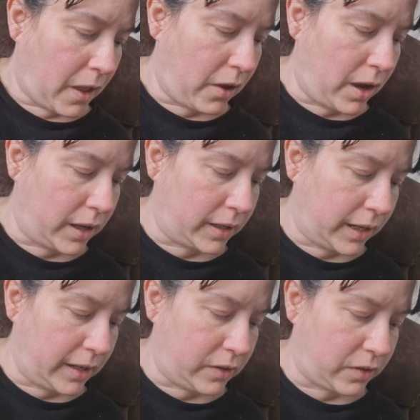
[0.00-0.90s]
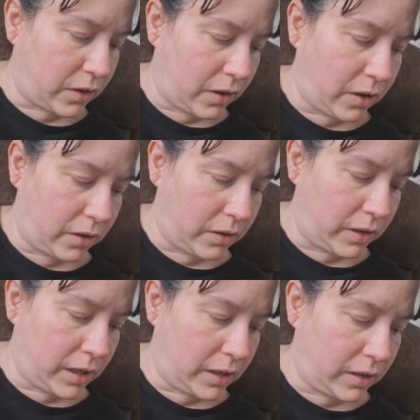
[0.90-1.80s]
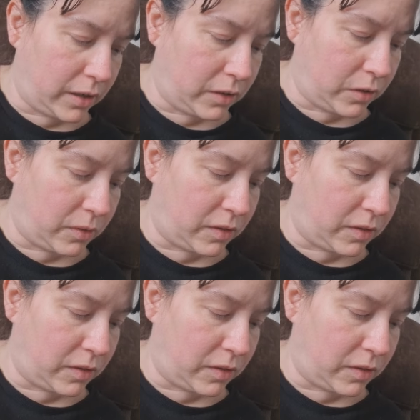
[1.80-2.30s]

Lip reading: Her hunt leads her into